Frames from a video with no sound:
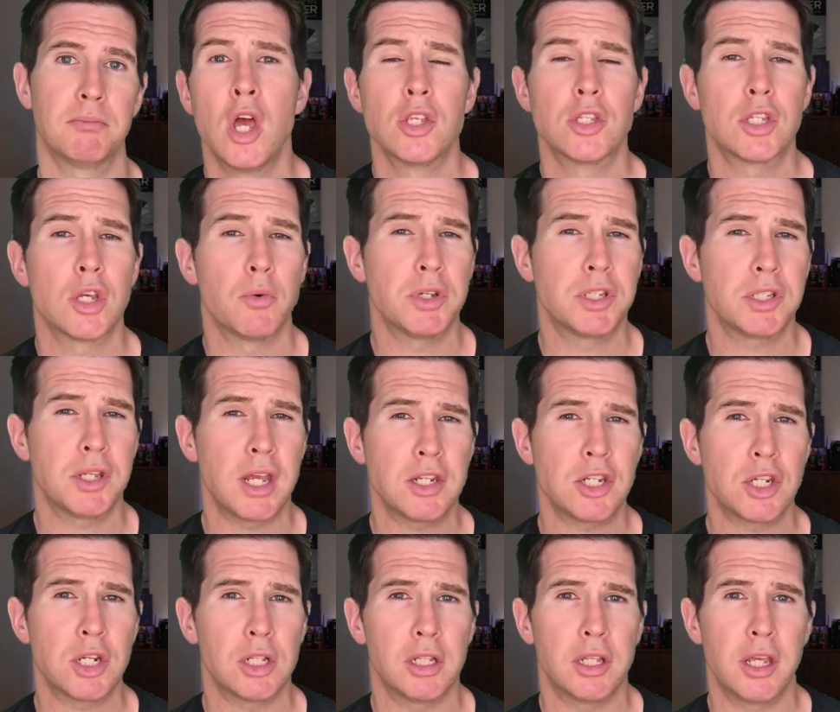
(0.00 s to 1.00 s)
So
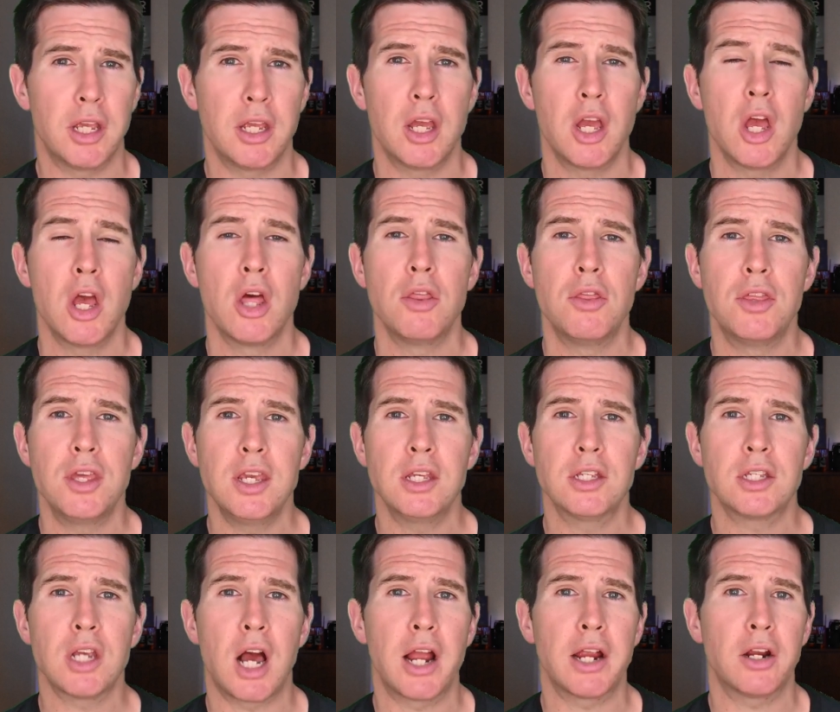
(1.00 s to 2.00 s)
essentially,
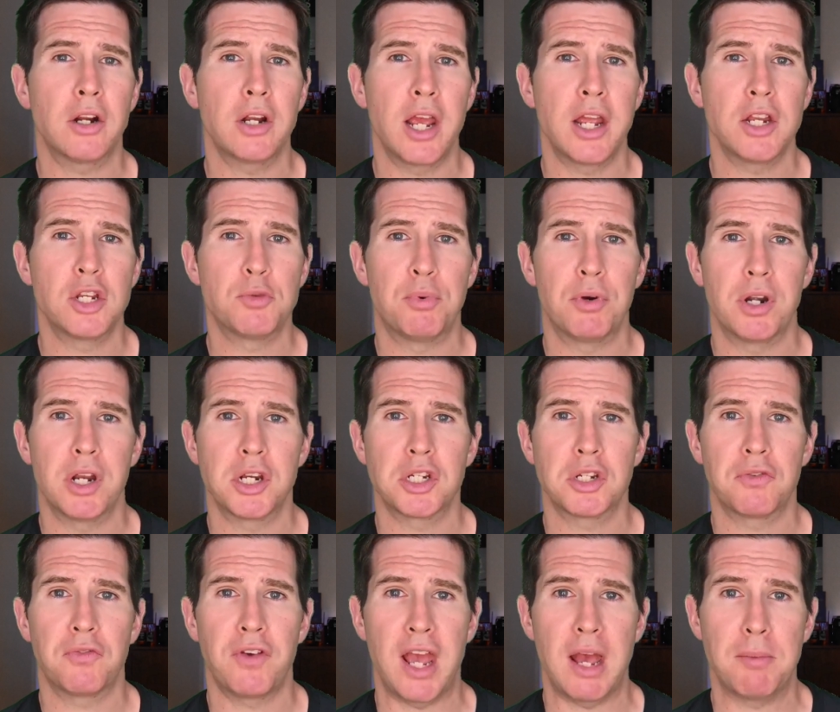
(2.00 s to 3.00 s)
these Iron Age
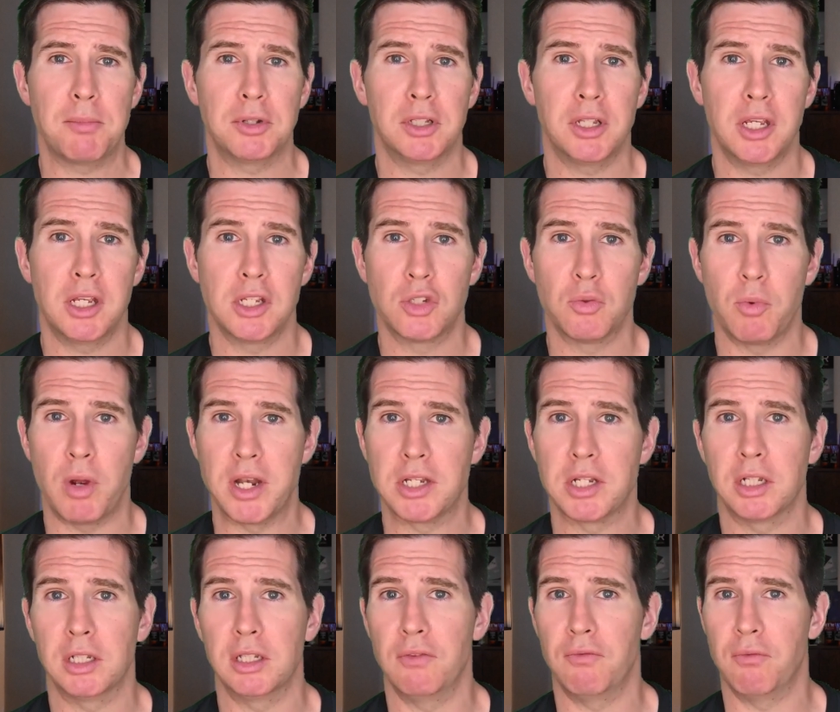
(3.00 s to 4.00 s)
British families went
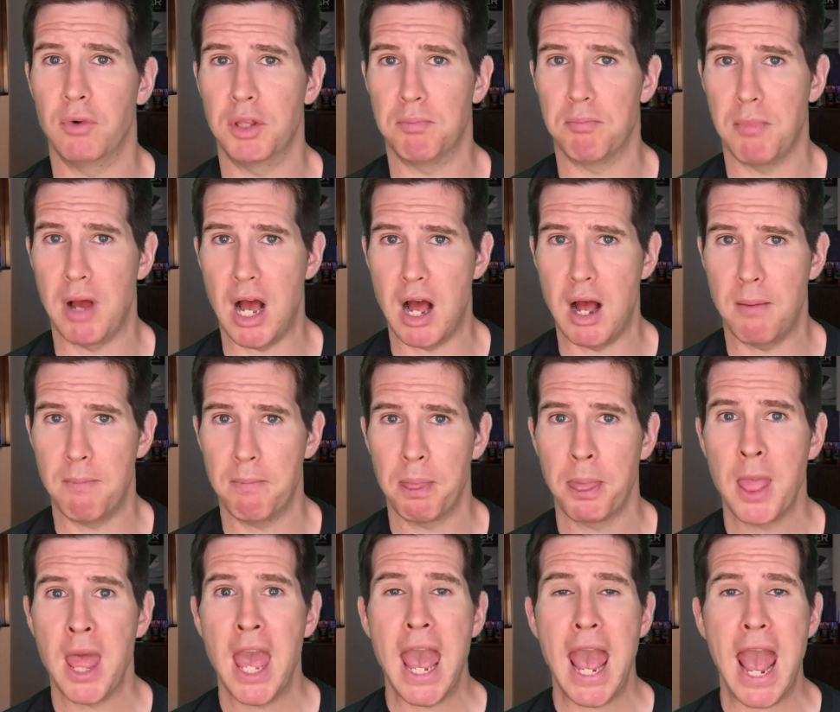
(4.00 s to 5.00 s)
to live with
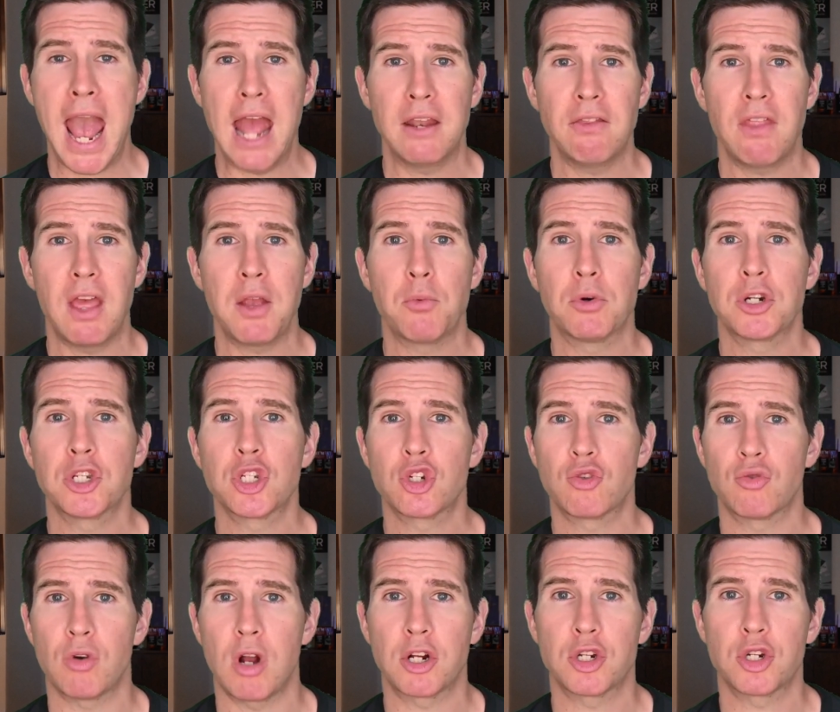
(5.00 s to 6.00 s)
mom, and they were
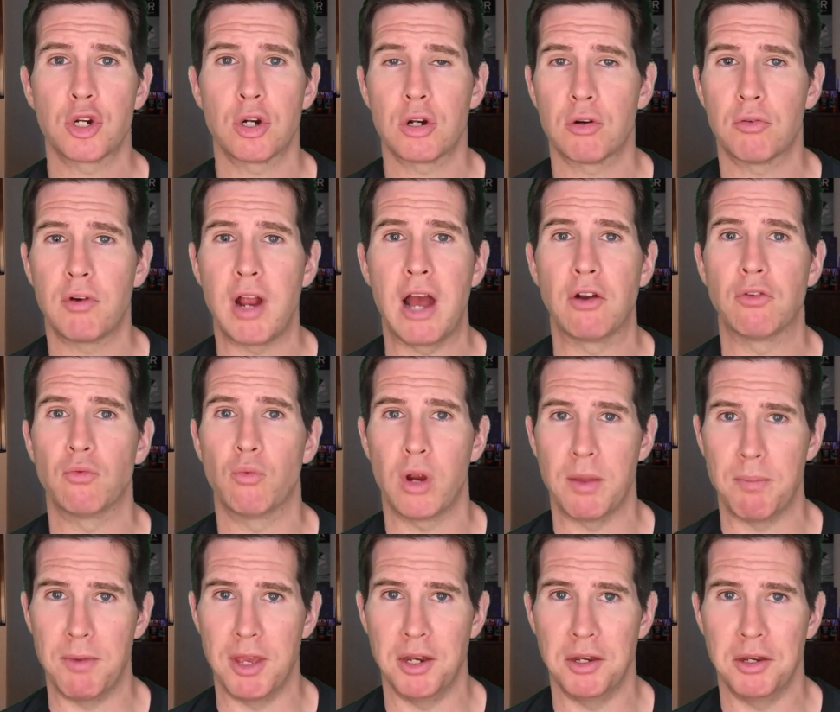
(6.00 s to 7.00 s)
structured around
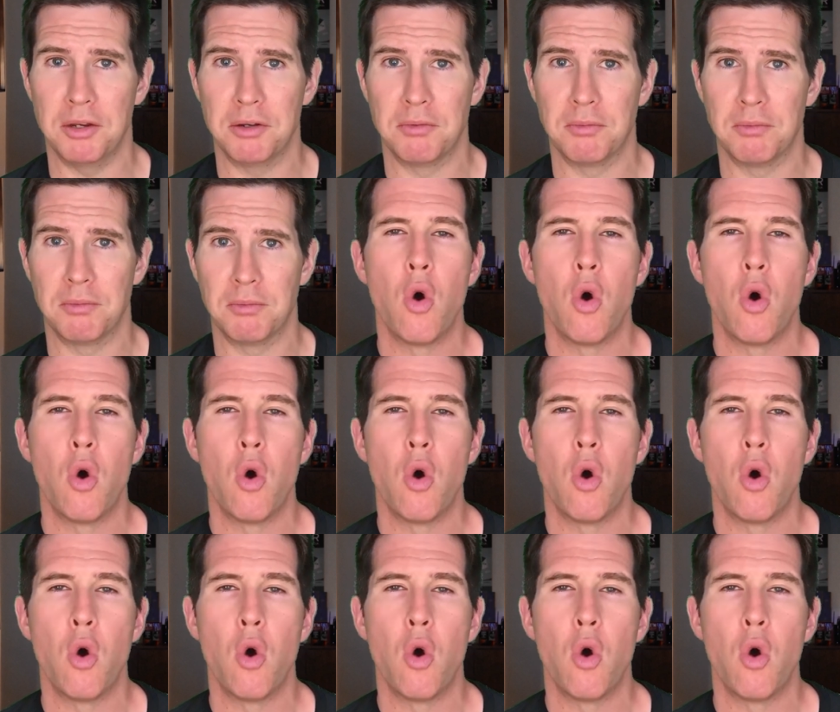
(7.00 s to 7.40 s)
women.